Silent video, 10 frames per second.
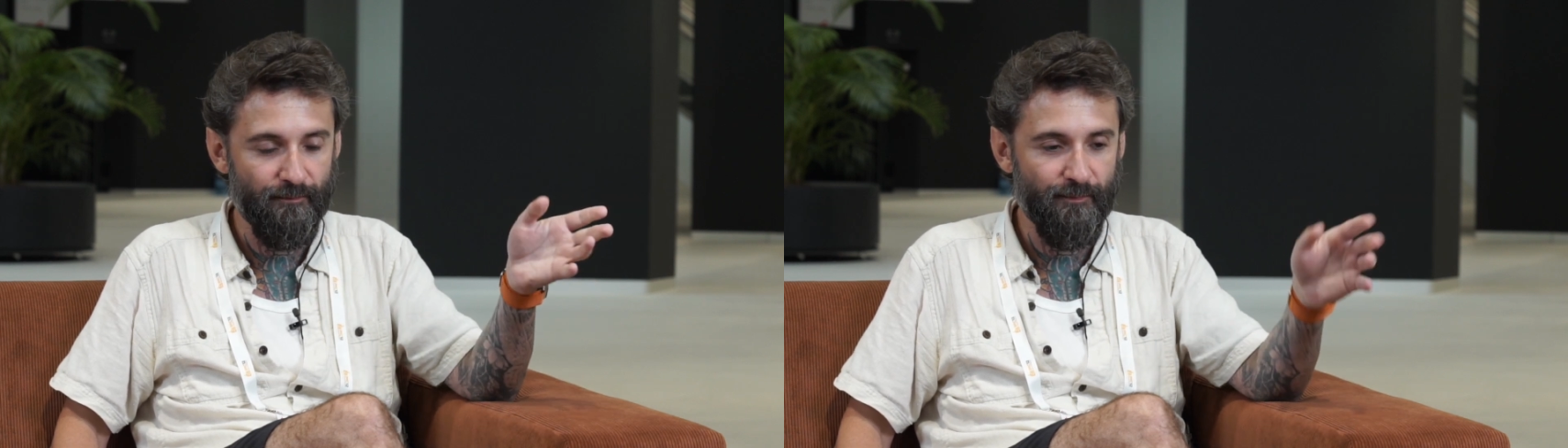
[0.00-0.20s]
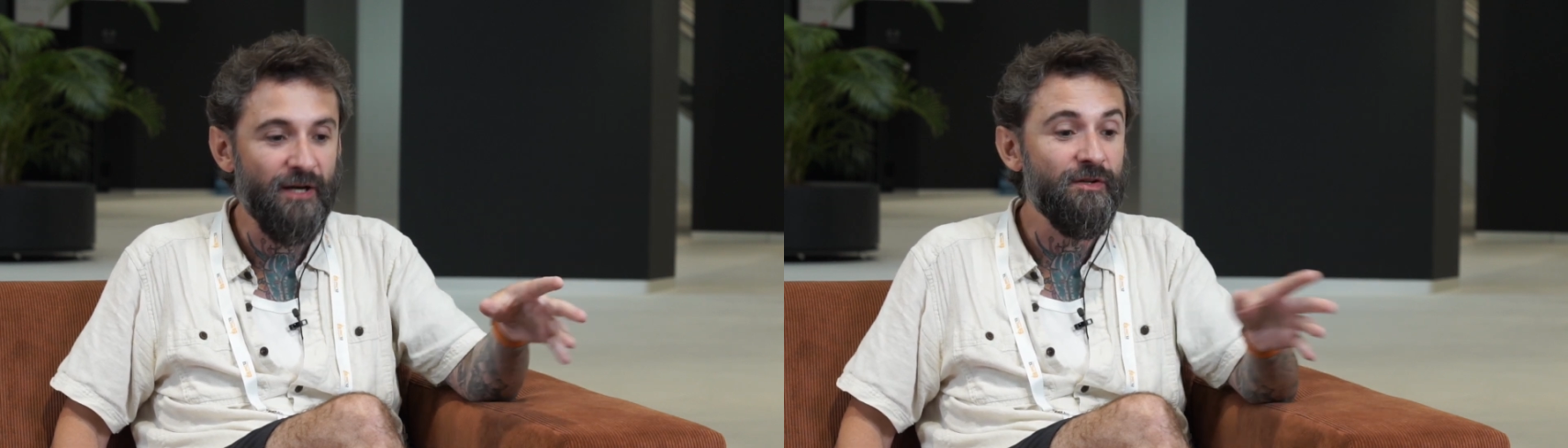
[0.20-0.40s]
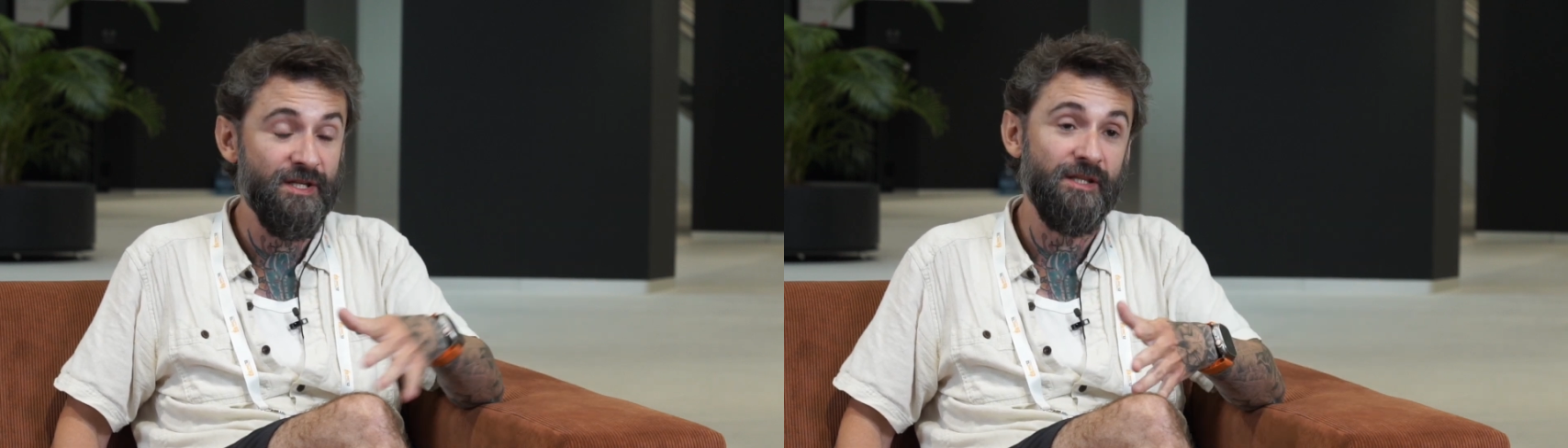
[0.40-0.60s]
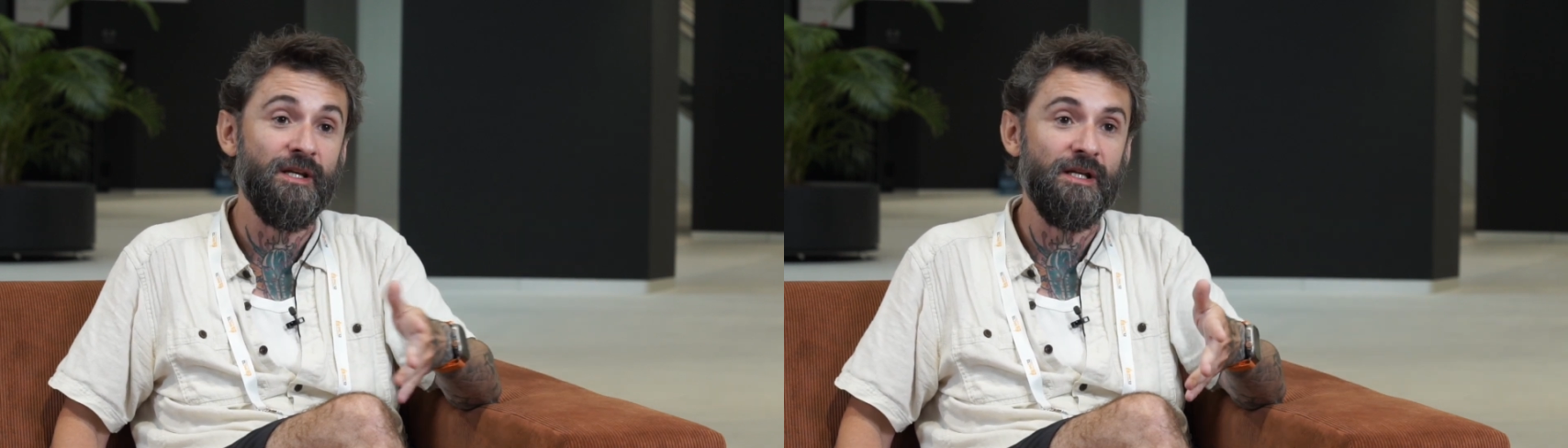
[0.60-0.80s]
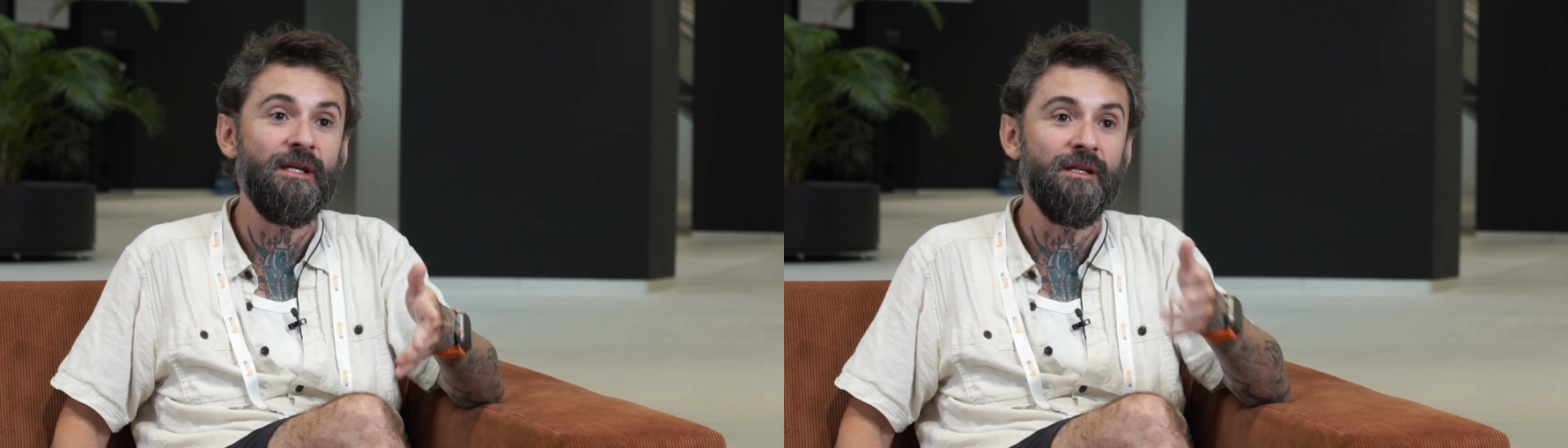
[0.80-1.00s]

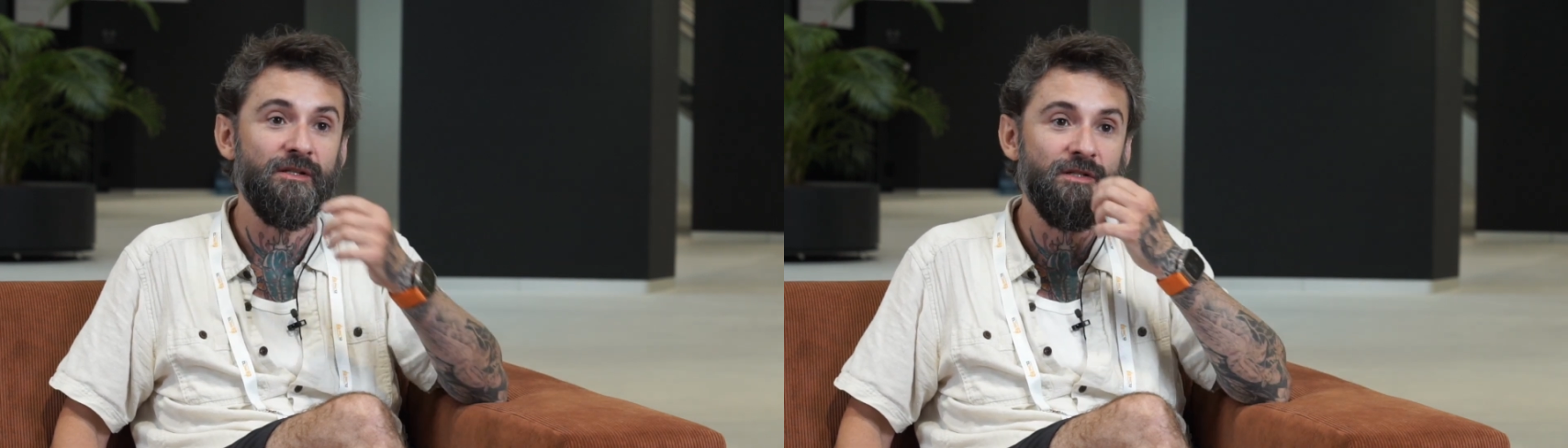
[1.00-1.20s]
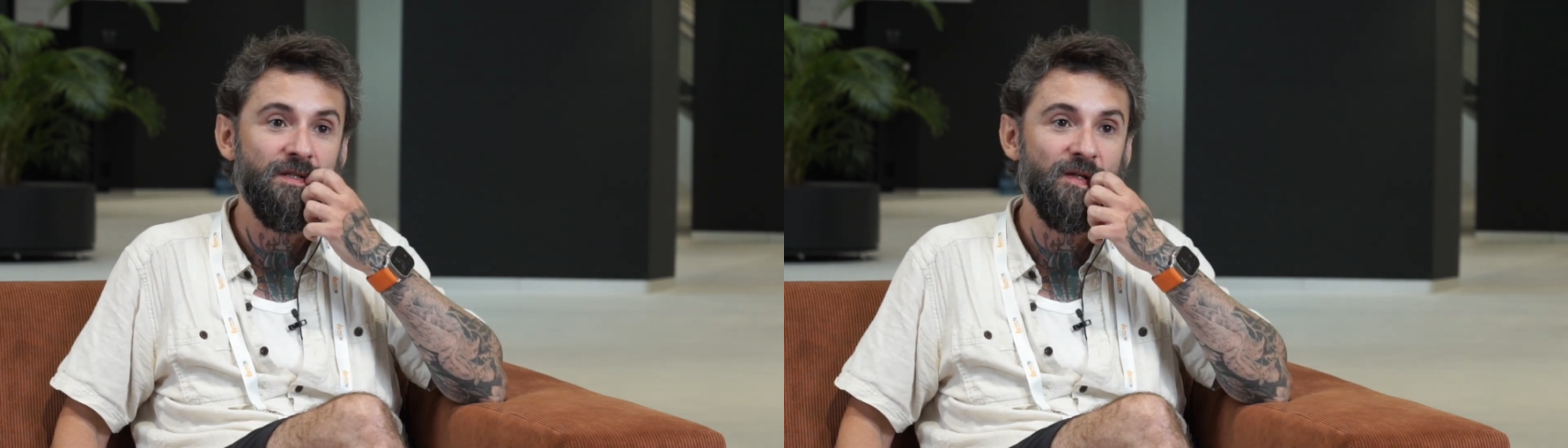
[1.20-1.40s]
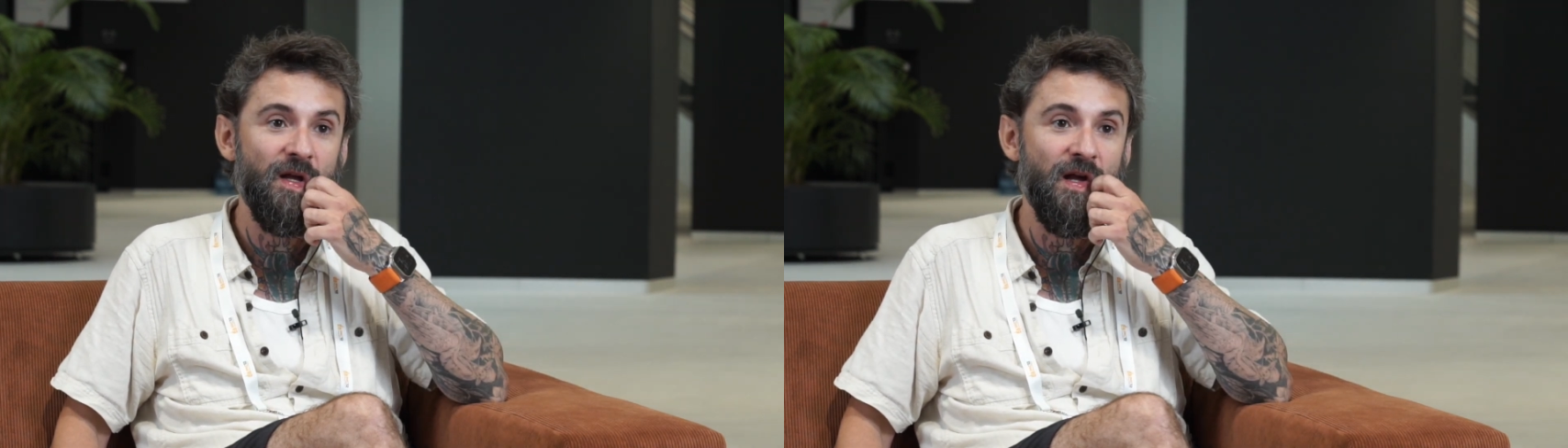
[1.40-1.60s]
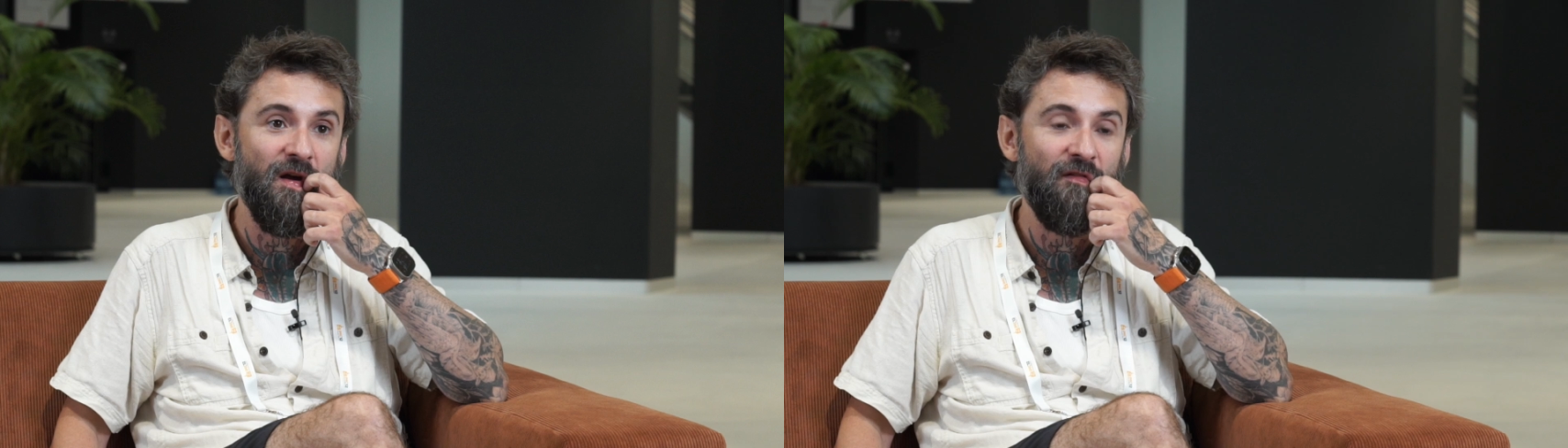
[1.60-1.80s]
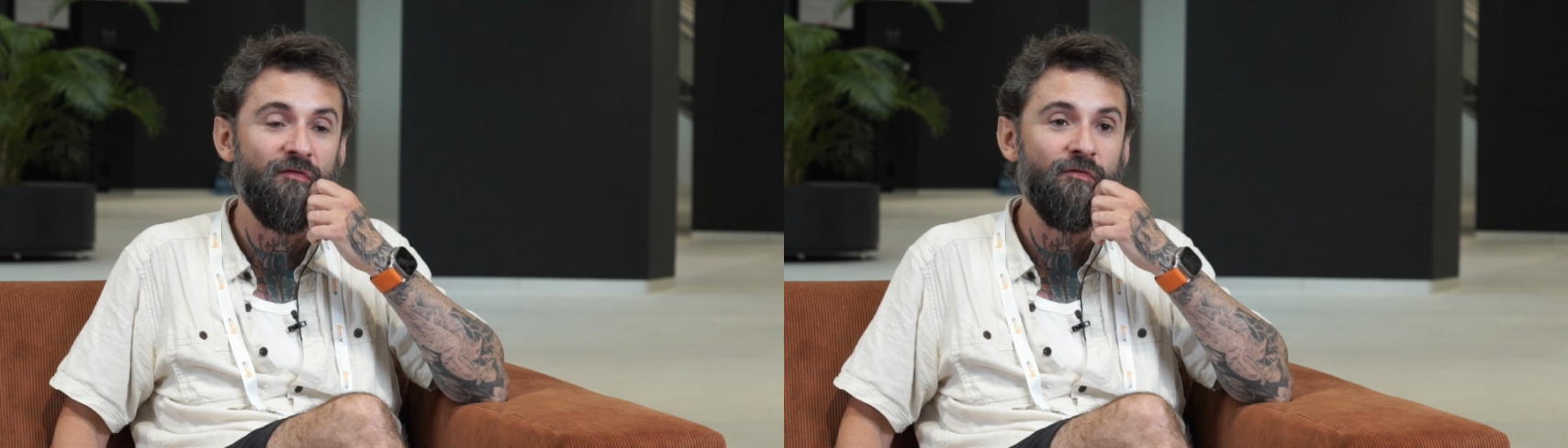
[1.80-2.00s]
parasitic lineage
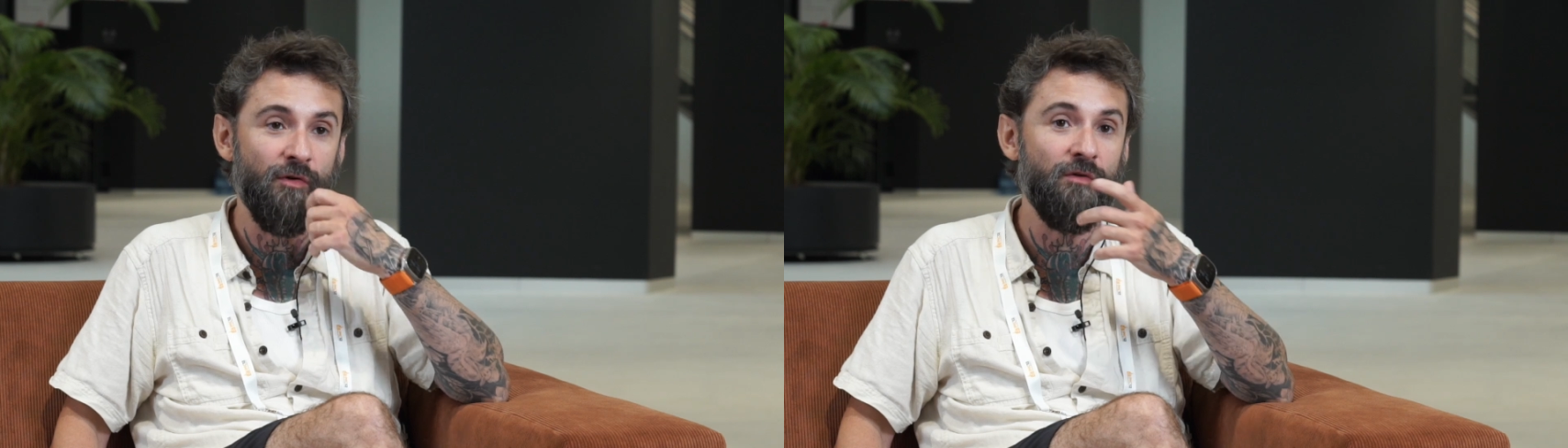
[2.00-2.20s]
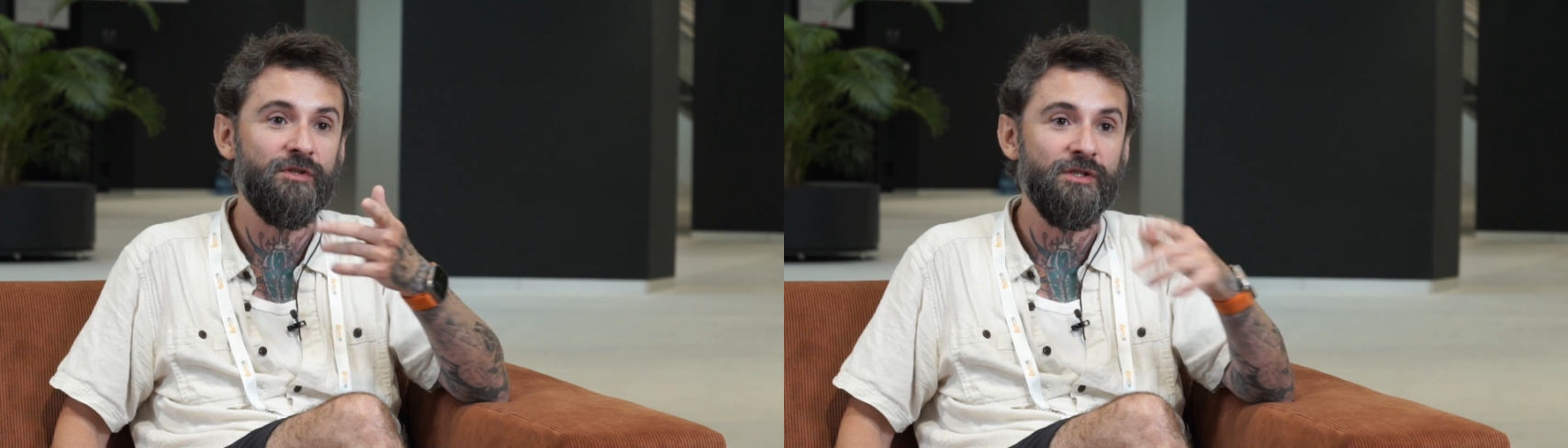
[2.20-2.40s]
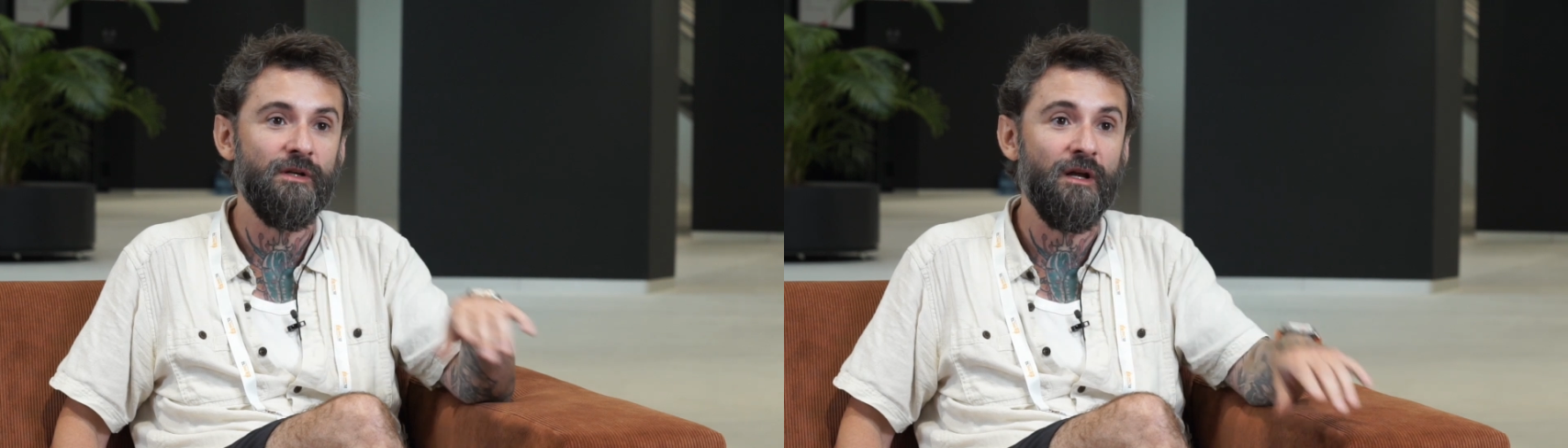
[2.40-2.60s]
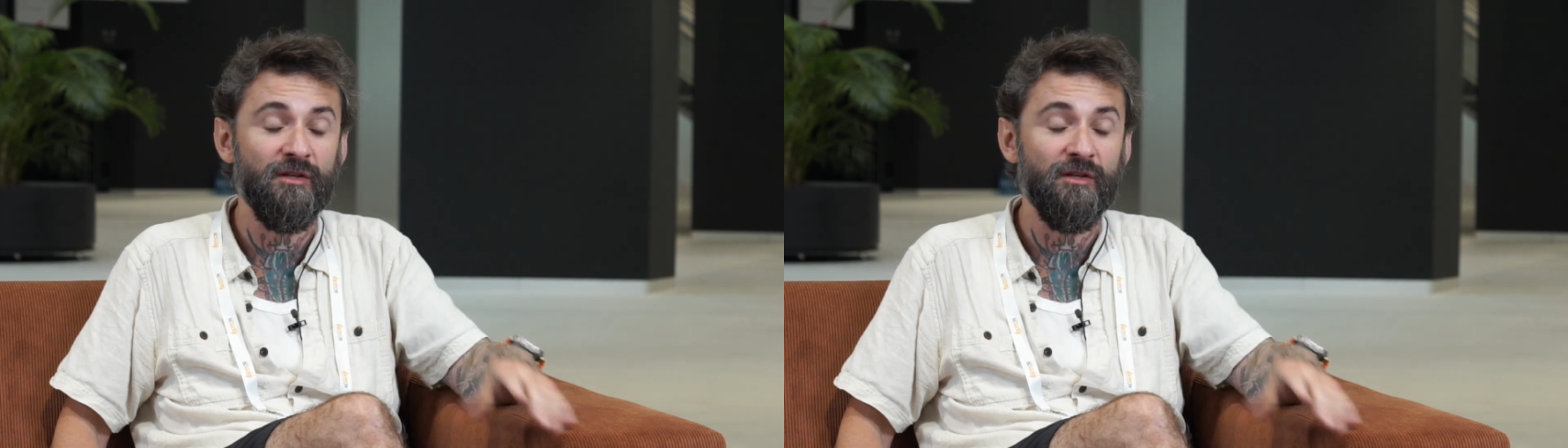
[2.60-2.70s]
of roach,